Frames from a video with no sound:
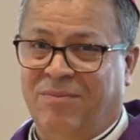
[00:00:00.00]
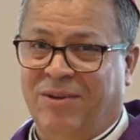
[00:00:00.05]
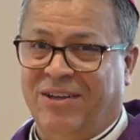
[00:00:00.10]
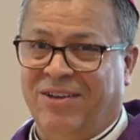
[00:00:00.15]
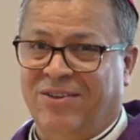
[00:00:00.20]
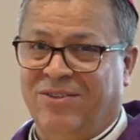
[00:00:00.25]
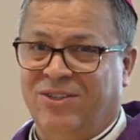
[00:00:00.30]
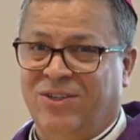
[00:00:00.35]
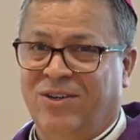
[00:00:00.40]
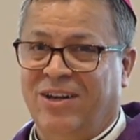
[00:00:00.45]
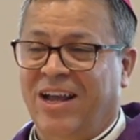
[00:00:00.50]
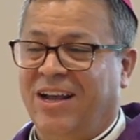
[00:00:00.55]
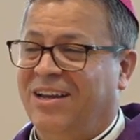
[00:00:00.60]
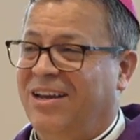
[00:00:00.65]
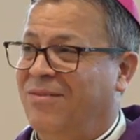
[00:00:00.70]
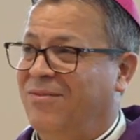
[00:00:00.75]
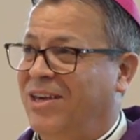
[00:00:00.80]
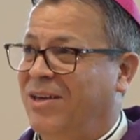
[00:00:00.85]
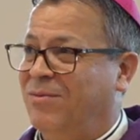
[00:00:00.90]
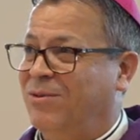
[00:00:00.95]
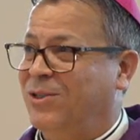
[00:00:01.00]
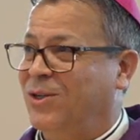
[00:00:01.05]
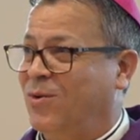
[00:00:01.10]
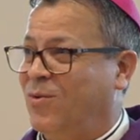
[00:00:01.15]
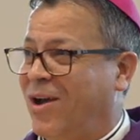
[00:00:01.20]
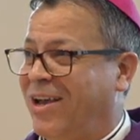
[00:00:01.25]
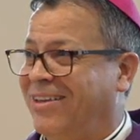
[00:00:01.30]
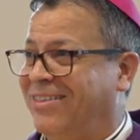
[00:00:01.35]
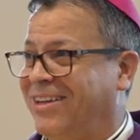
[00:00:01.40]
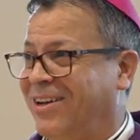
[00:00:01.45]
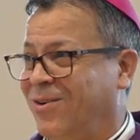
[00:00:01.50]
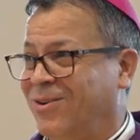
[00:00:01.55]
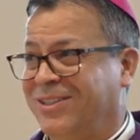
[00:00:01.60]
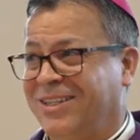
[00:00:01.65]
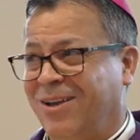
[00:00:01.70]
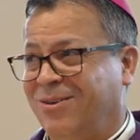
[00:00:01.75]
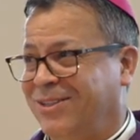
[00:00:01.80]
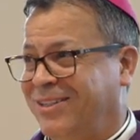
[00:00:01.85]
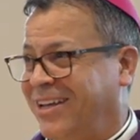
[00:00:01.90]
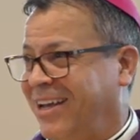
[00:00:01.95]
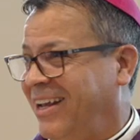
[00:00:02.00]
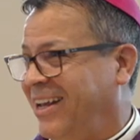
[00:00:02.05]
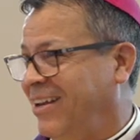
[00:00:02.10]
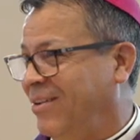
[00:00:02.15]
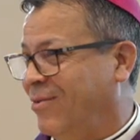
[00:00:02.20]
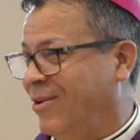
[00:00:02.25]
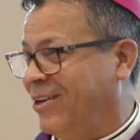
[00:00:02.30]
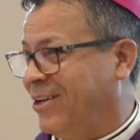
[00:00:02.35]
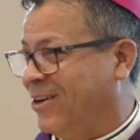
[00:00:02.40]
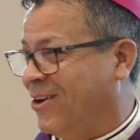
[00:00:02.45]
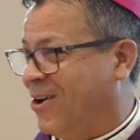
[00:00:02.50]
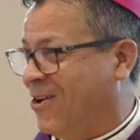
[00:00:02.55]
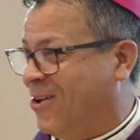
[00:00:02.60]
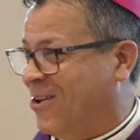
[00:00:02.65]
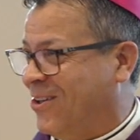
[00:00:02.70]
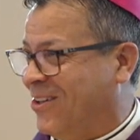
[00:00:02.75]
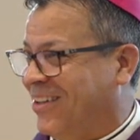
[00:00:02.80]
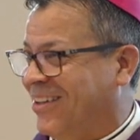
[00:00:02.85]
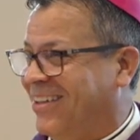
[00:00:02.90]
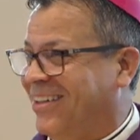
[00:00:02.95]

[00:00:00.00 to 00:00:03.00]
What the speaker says: because you're not going to be able to quiet the noise outside anywhere you go.